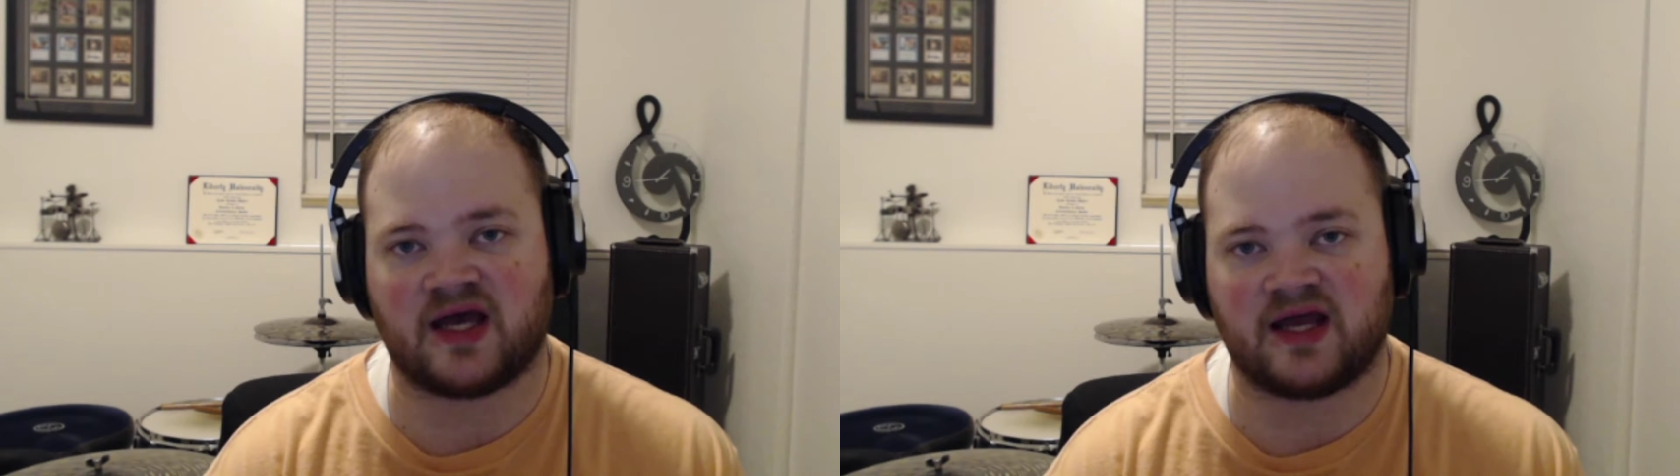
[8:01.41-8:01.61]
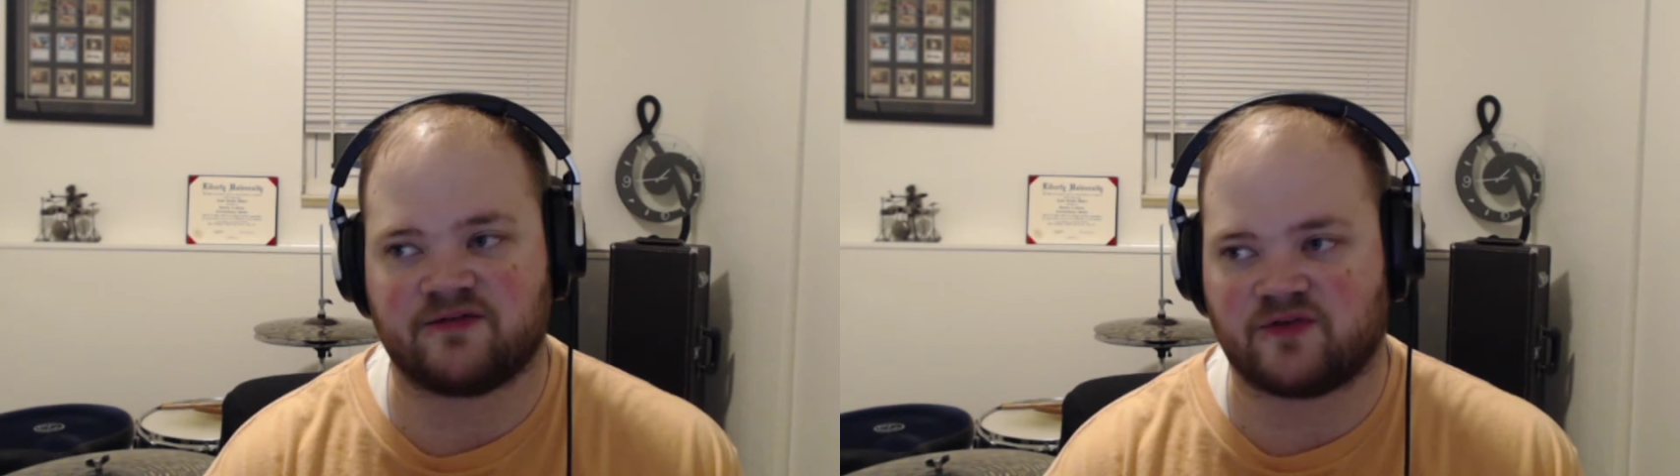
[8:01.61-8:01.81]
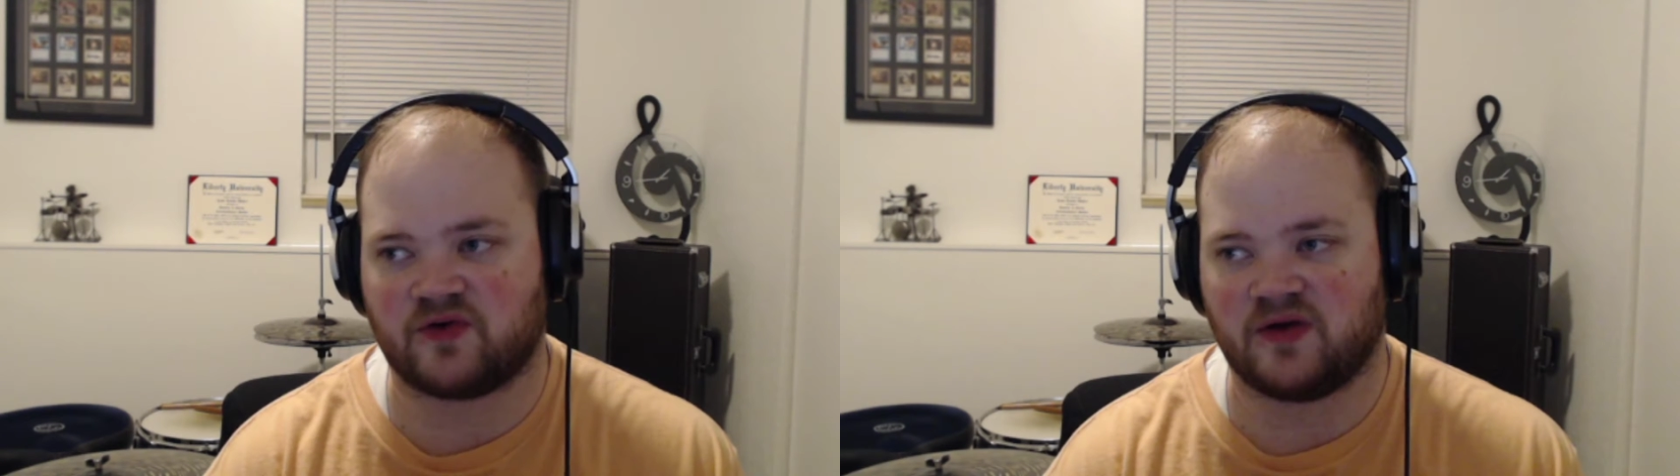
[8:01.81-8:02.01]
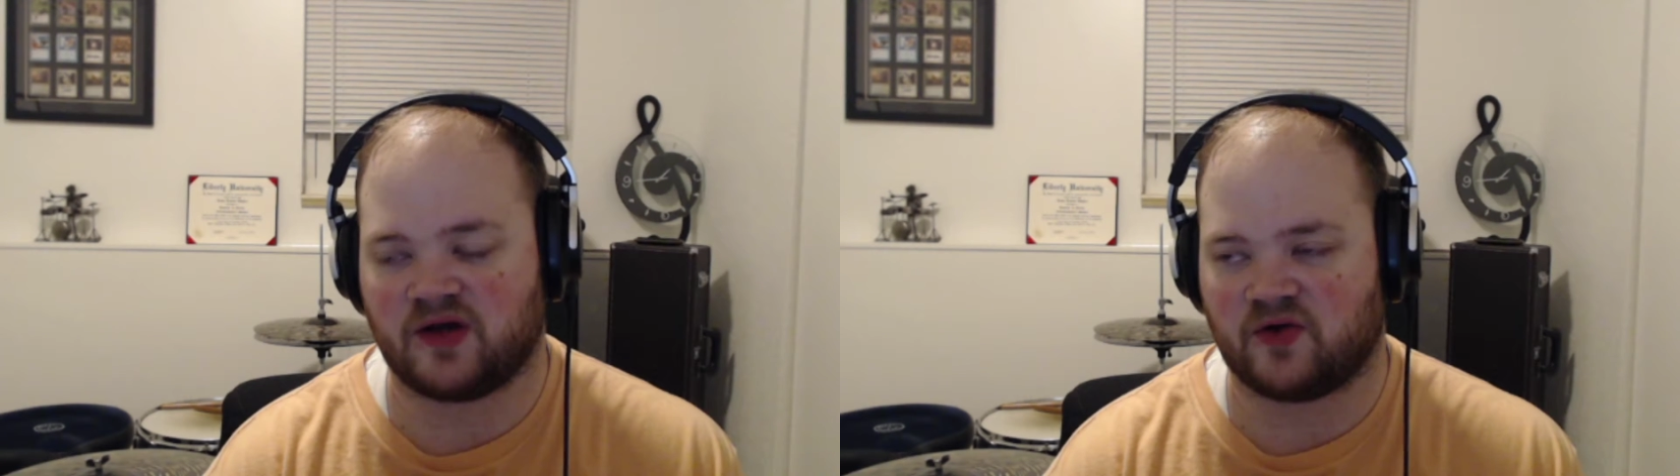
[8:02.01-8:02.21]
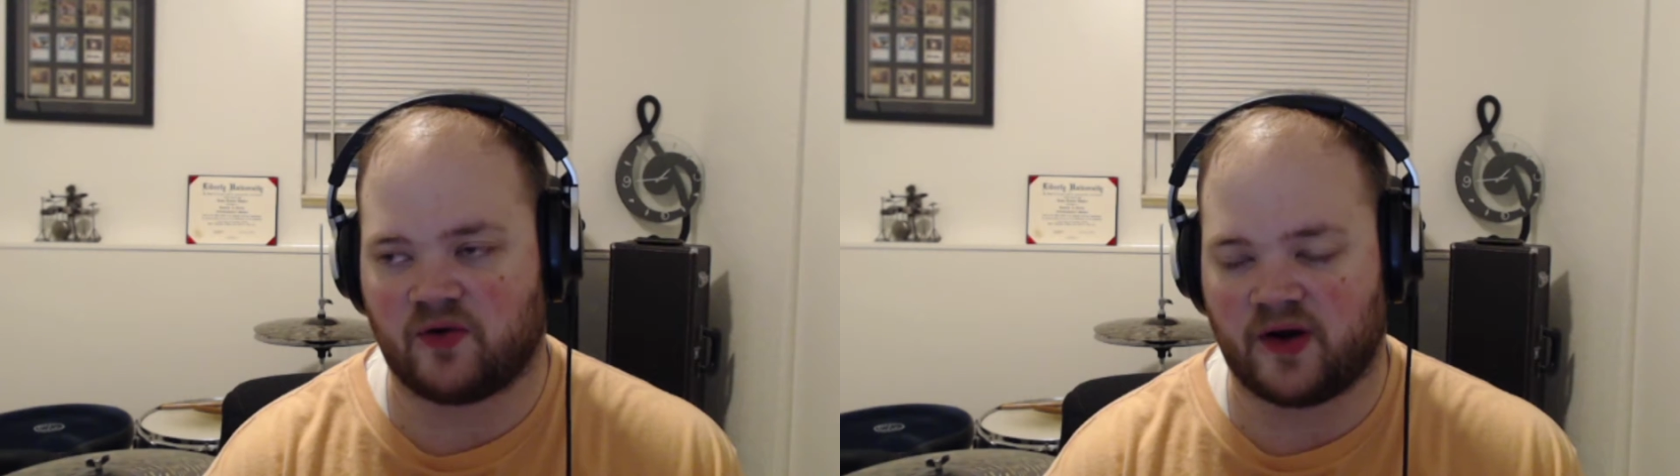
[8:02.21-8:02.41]
kind of
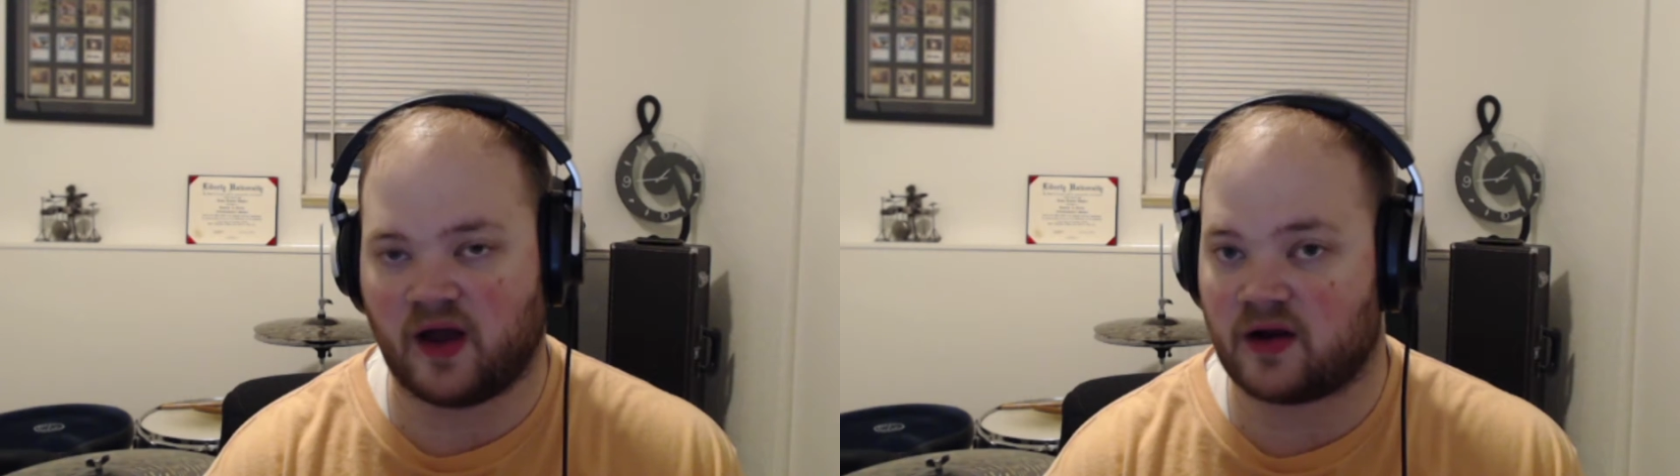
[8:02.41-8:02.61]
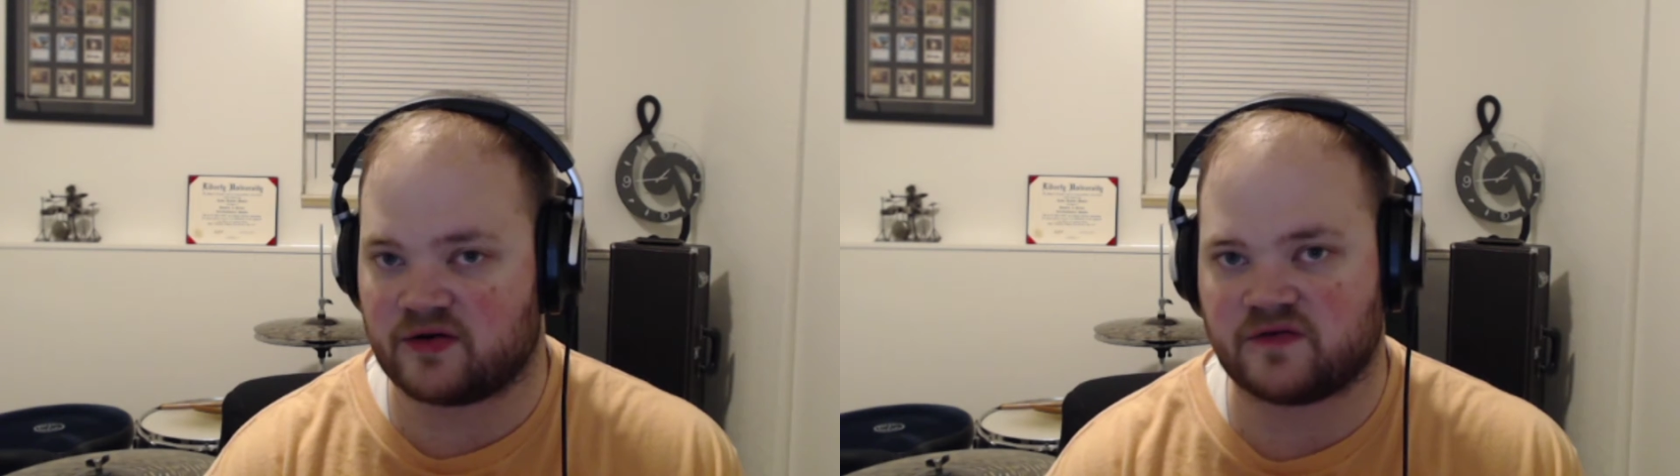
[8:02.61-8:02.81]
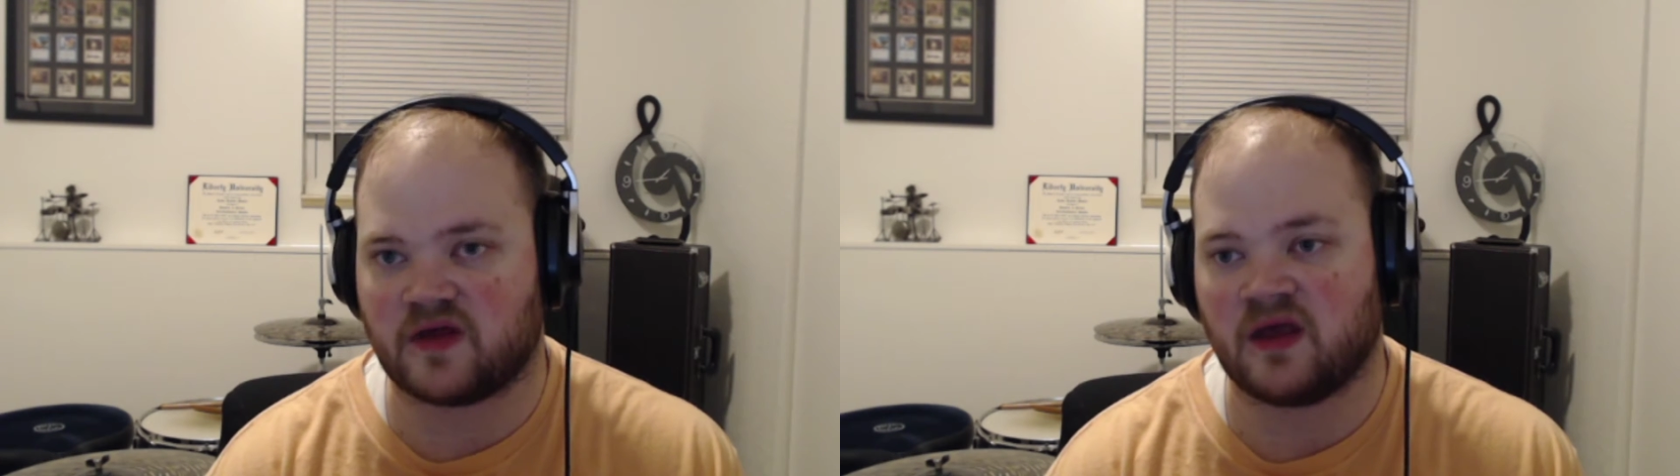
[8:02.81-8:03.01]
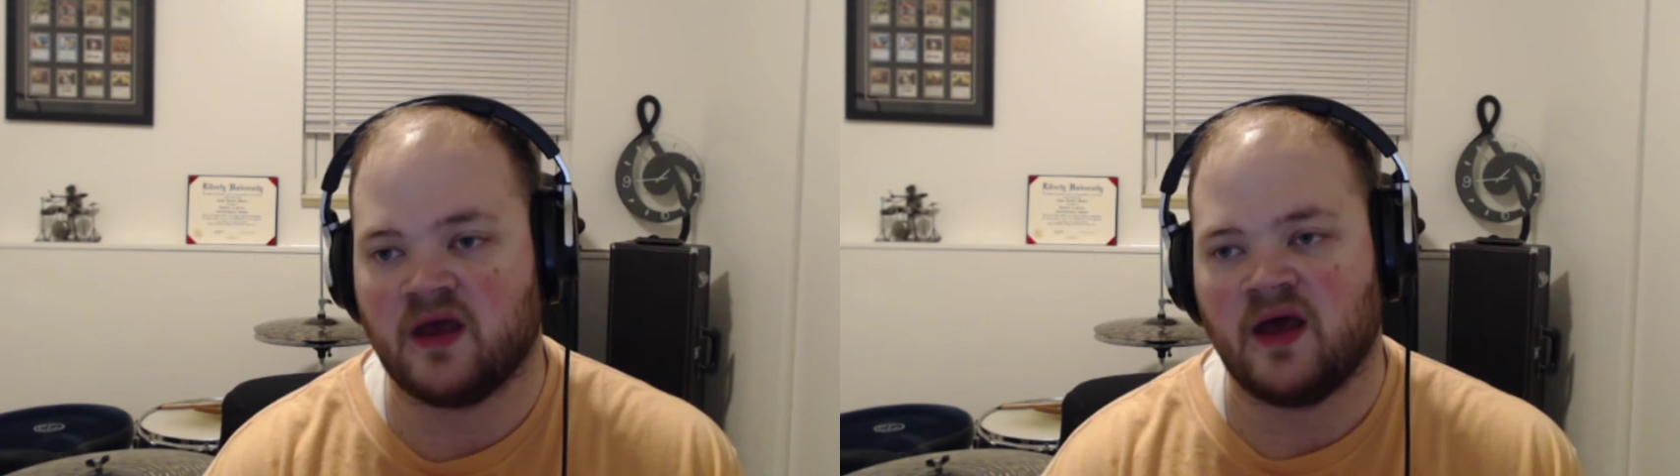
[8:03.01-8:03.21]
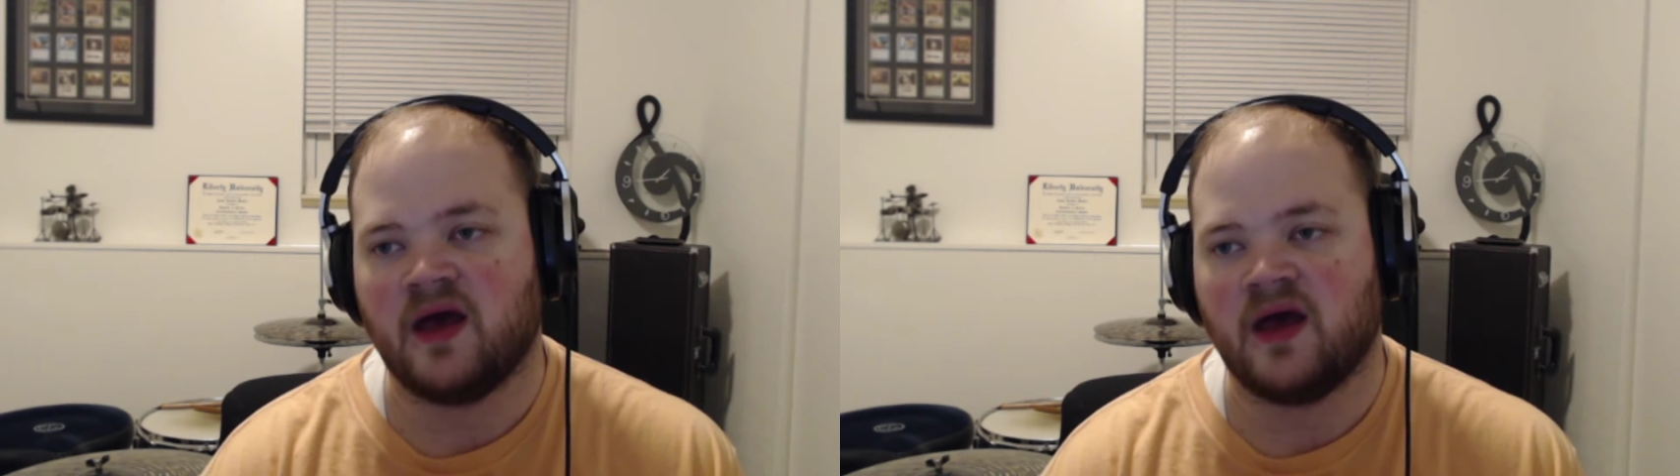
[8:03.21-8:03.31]
choreography.